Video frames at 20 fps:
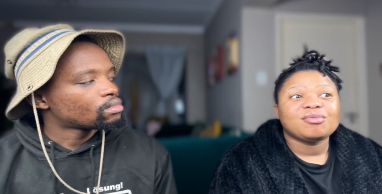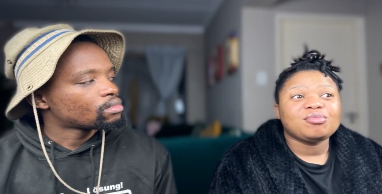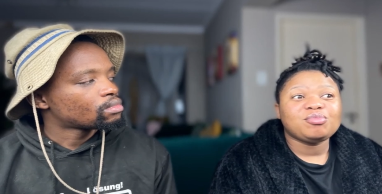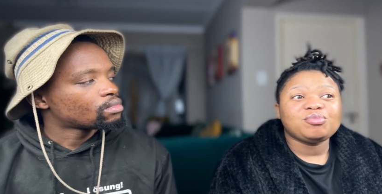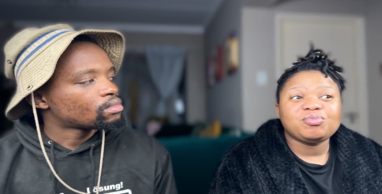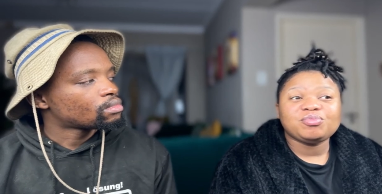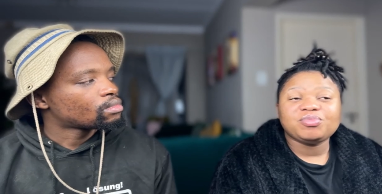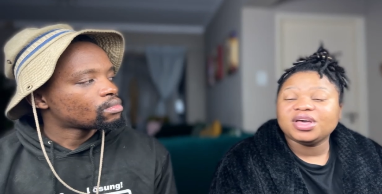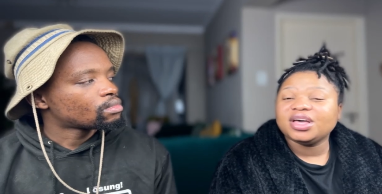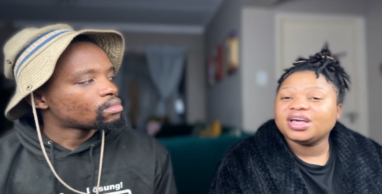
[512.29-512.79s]

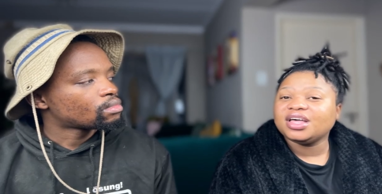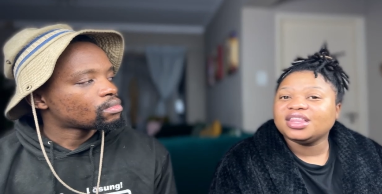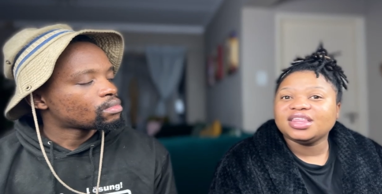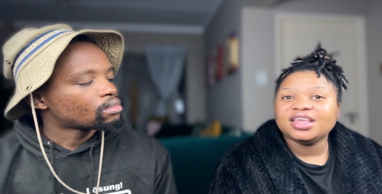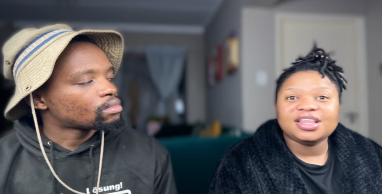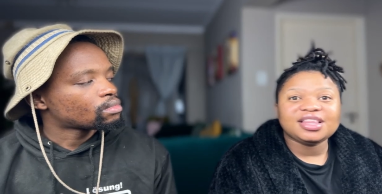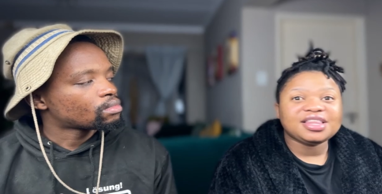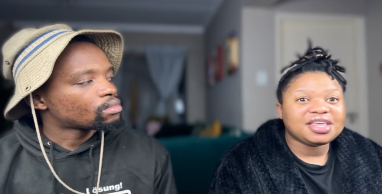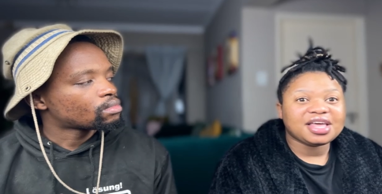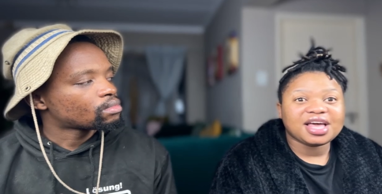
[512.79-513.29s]
Speaker 1: bigger
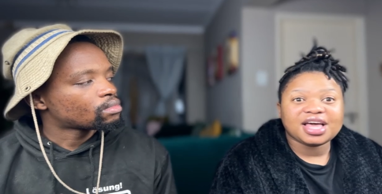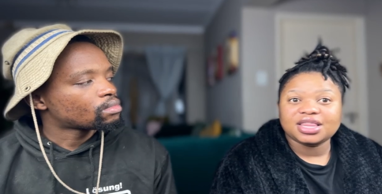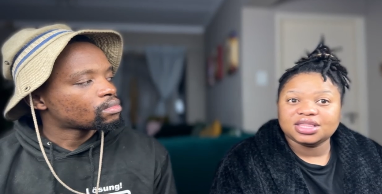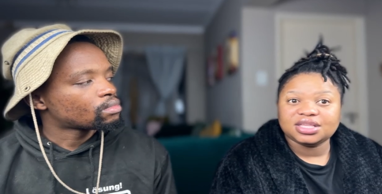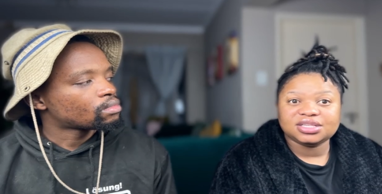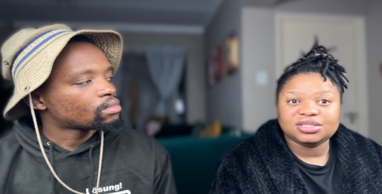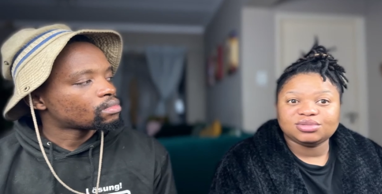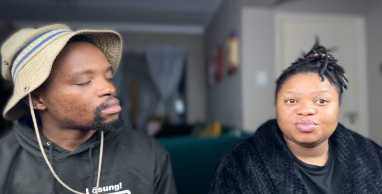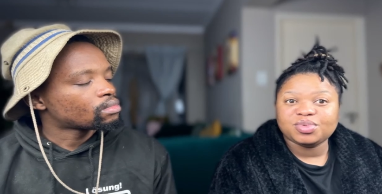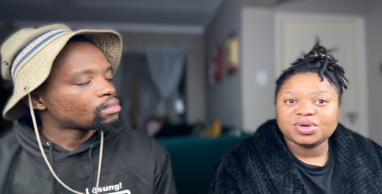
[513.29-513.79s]
than the
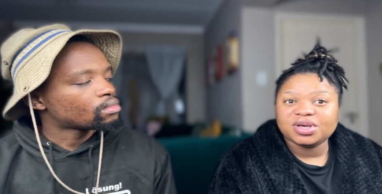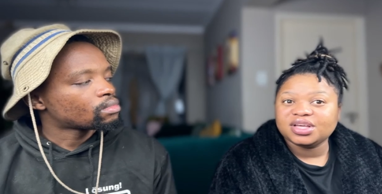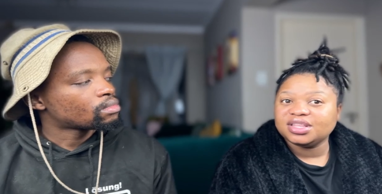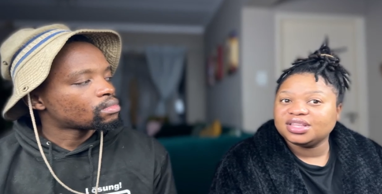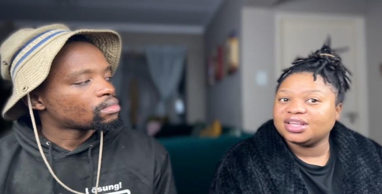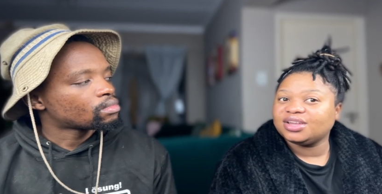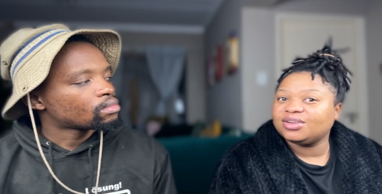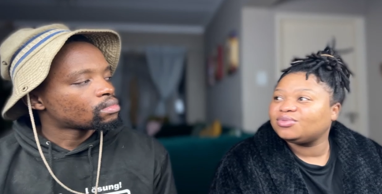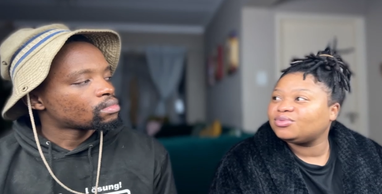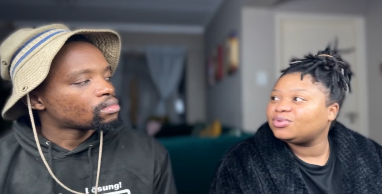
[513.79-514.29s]
others, bigger
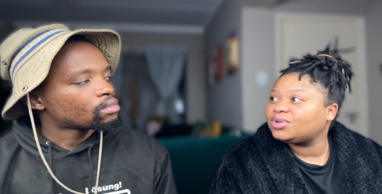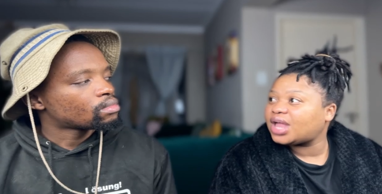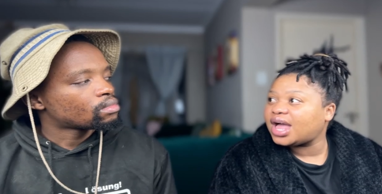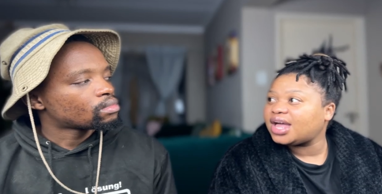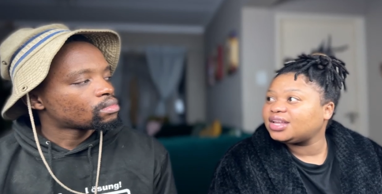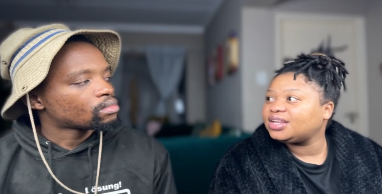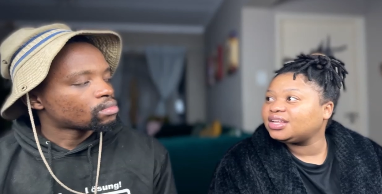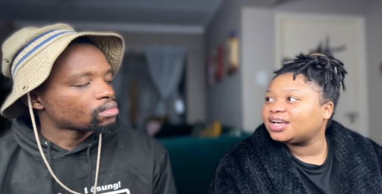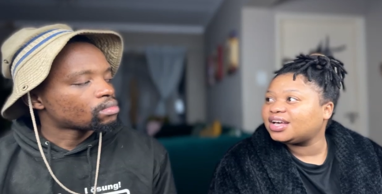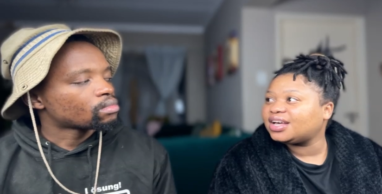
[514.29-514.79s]
than
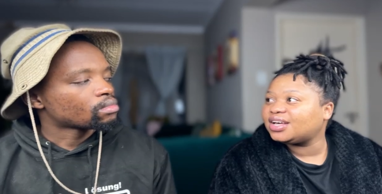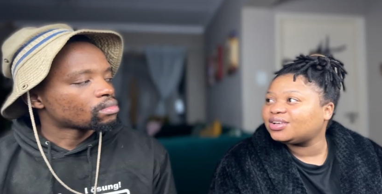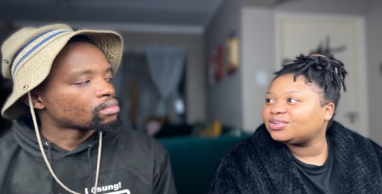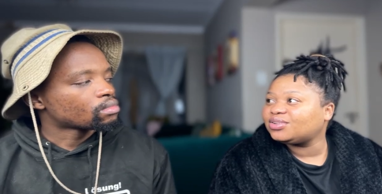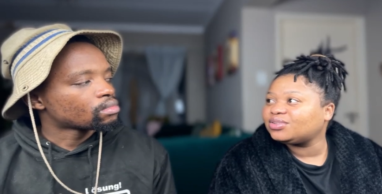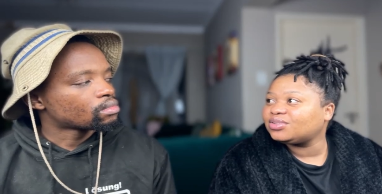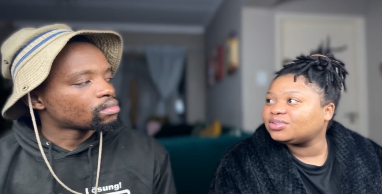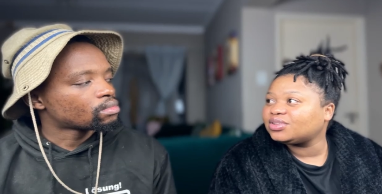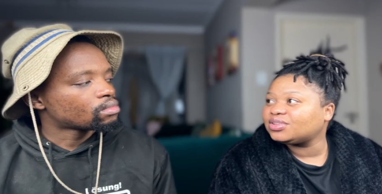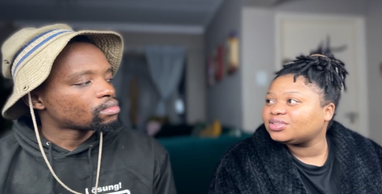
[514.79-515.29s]

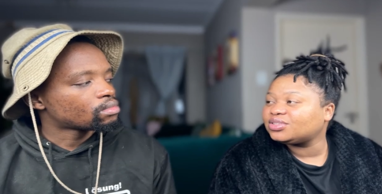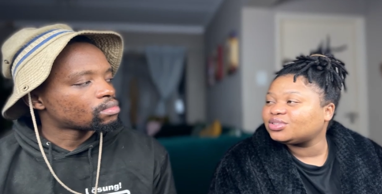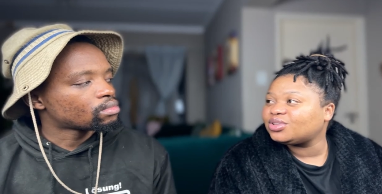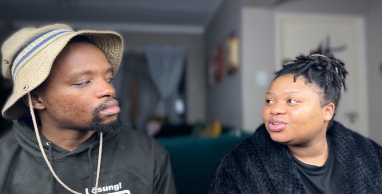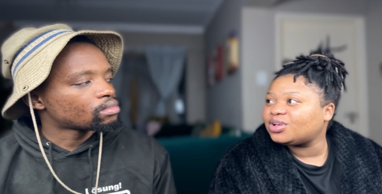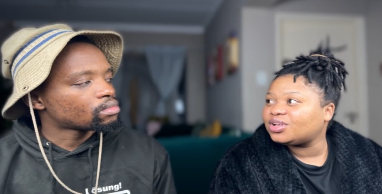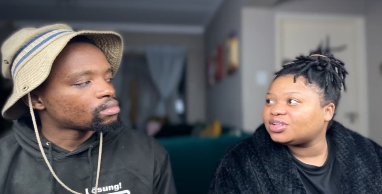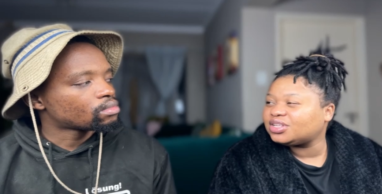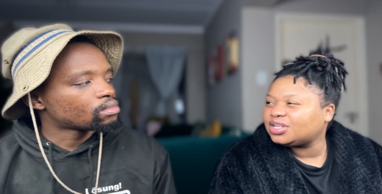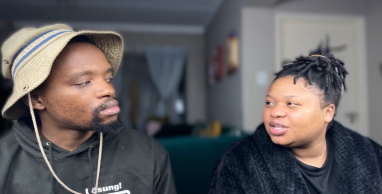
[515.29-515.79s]
Nadia's
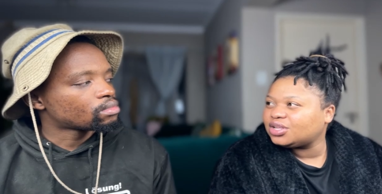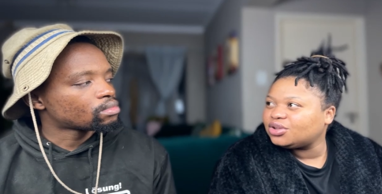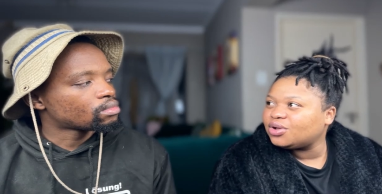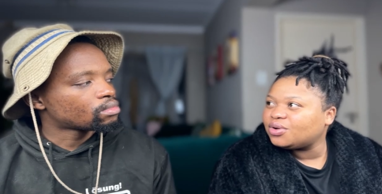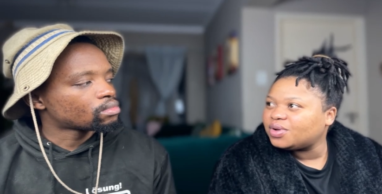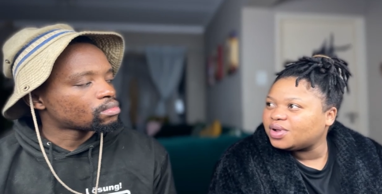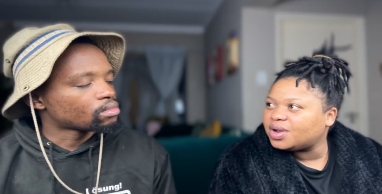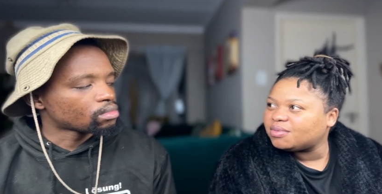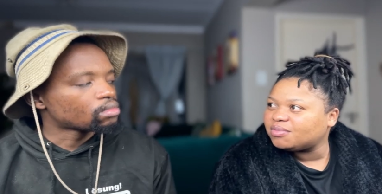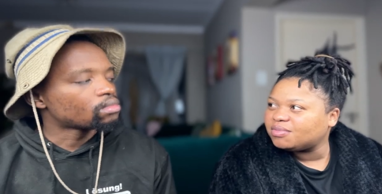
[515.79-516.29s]
loss. You know
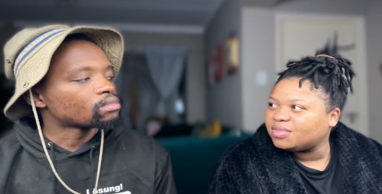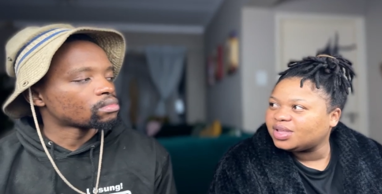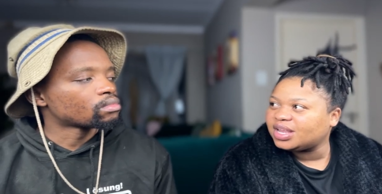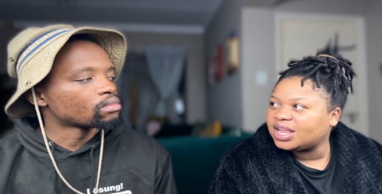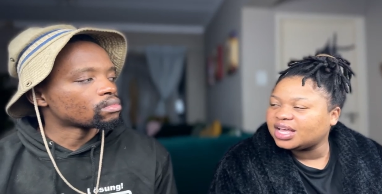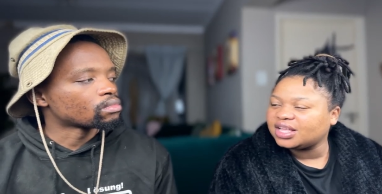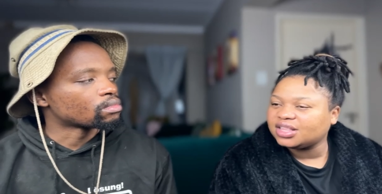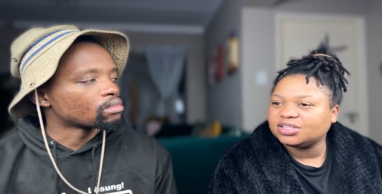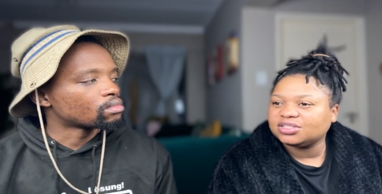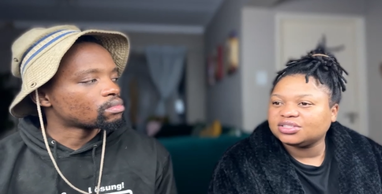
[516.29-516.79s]
what I mean? Mm.
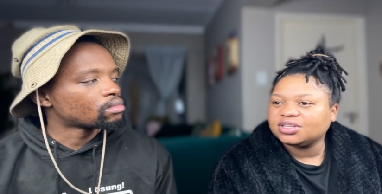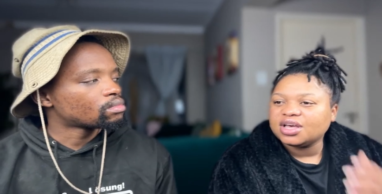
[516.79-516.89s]
Like this.